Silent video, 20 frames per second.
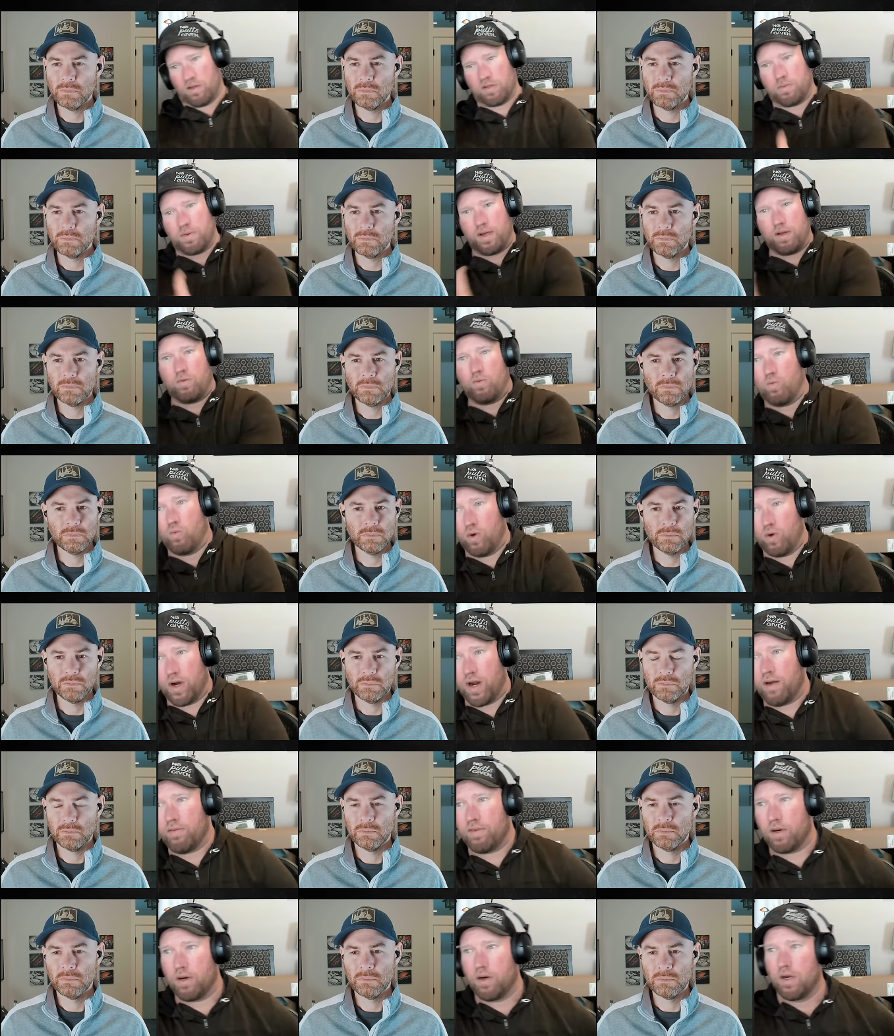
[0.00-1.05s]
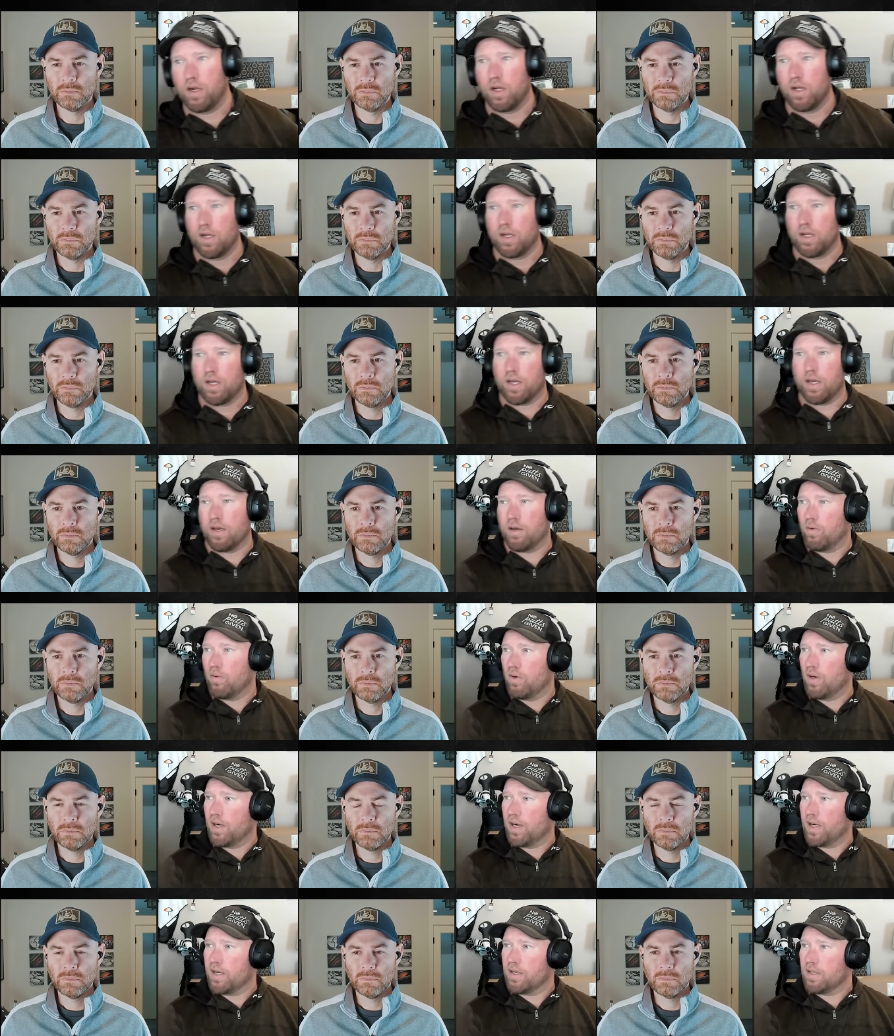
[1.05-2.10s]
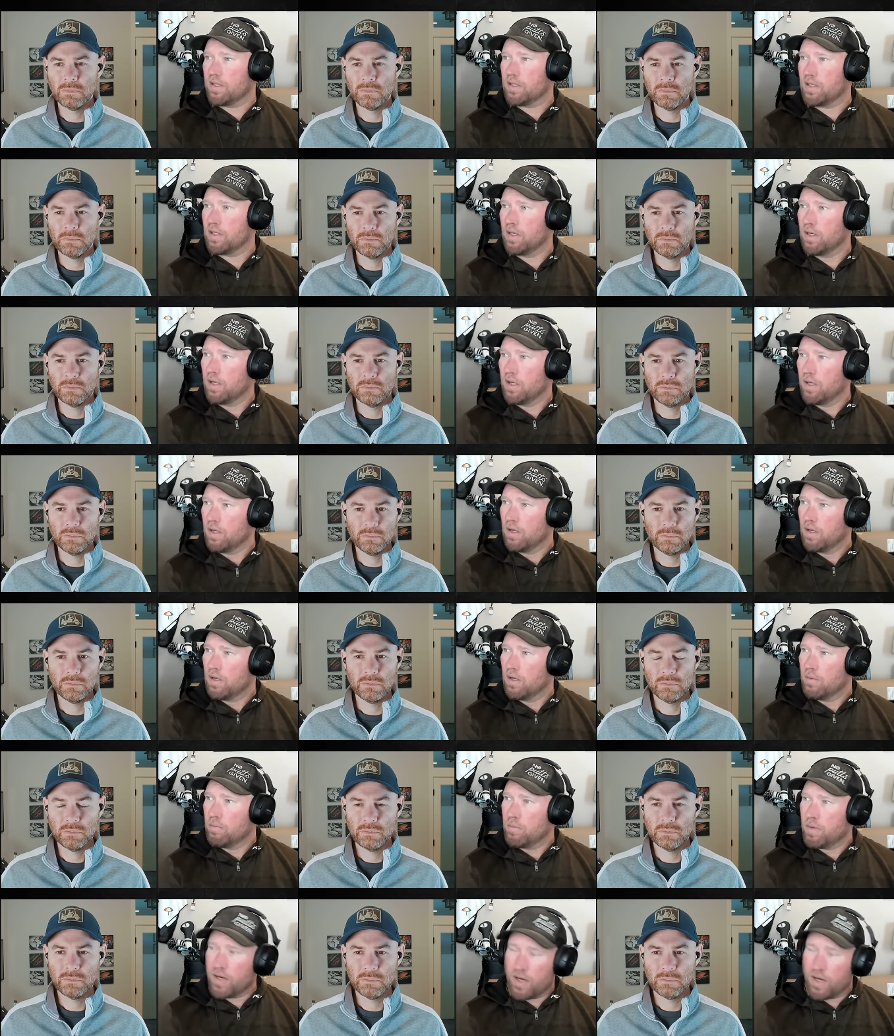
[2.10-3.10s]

Speaker 1: speed, whatever it was. But